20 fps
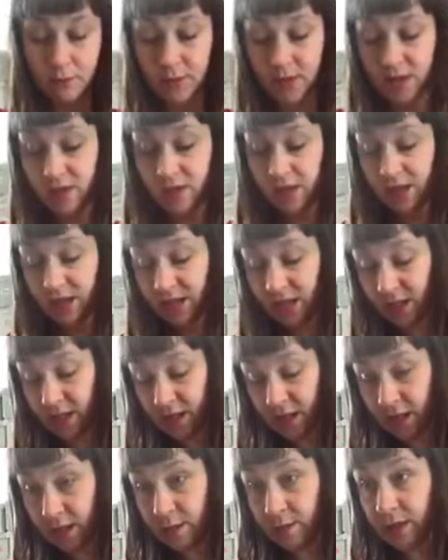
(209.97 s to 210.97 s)
19
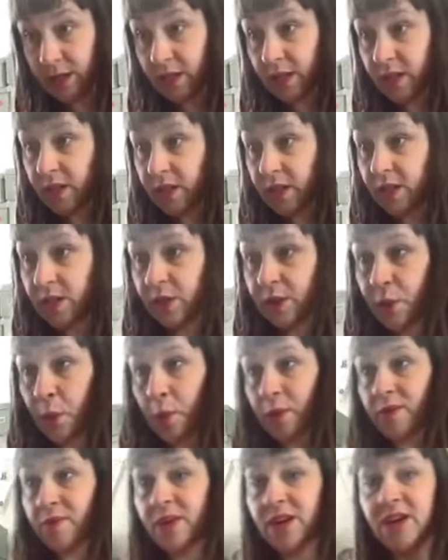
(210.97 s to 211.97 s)
centimetres all
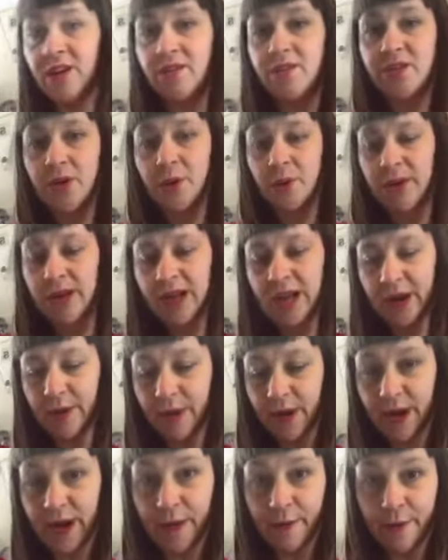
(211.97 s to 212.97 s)
the way along. So we now
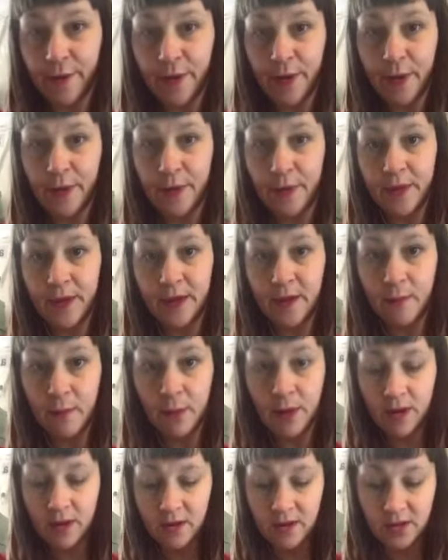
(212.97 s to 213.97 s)
have
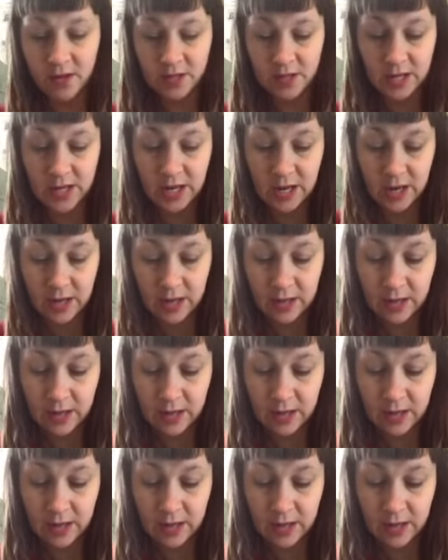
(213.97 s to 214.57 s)
markers here.